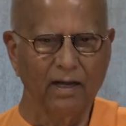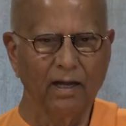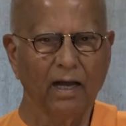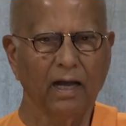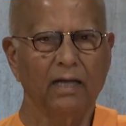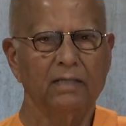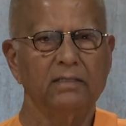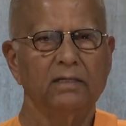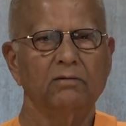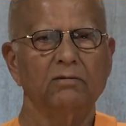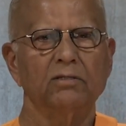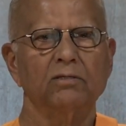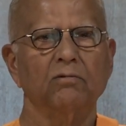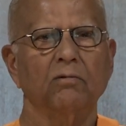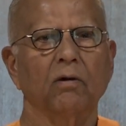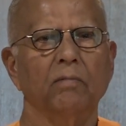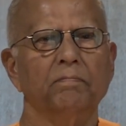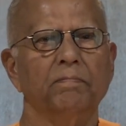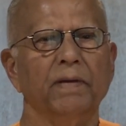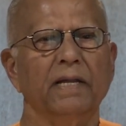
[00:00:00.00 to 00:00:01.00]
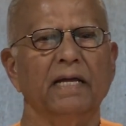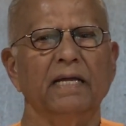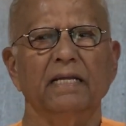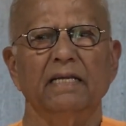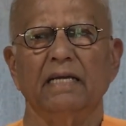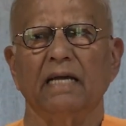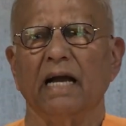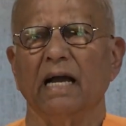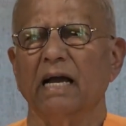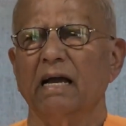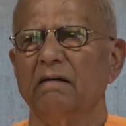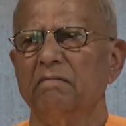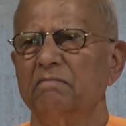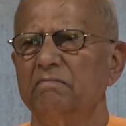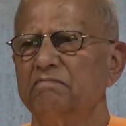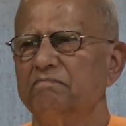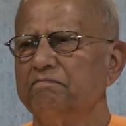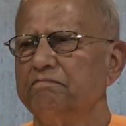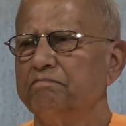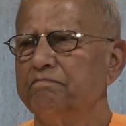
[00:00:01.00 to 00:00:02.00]
And he was complaining, I
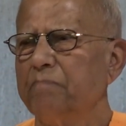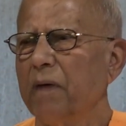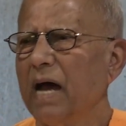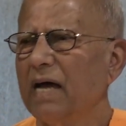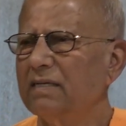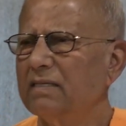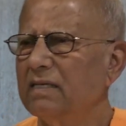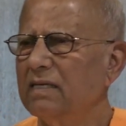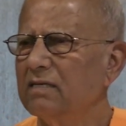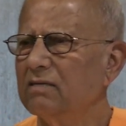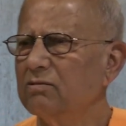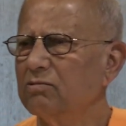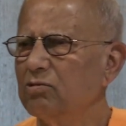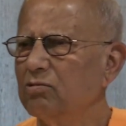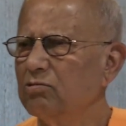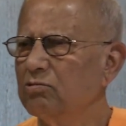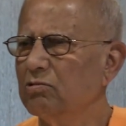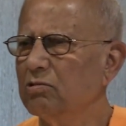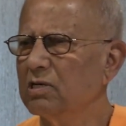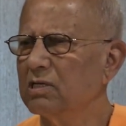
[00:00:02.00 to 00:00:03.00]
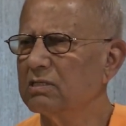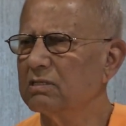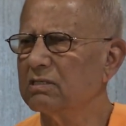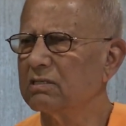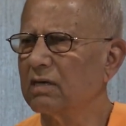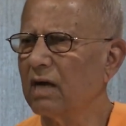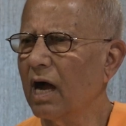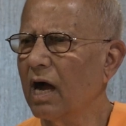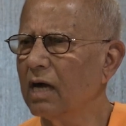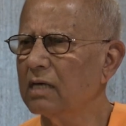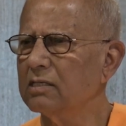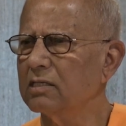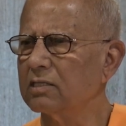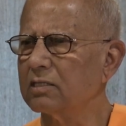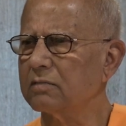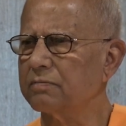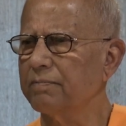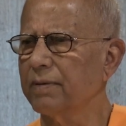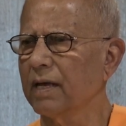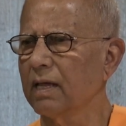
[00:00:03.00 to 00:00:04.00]
am passing through a dry
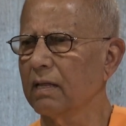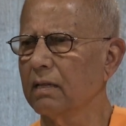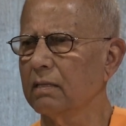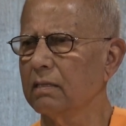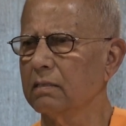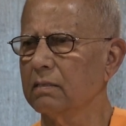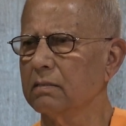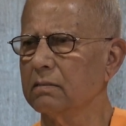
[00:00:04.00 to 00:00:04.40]
spell.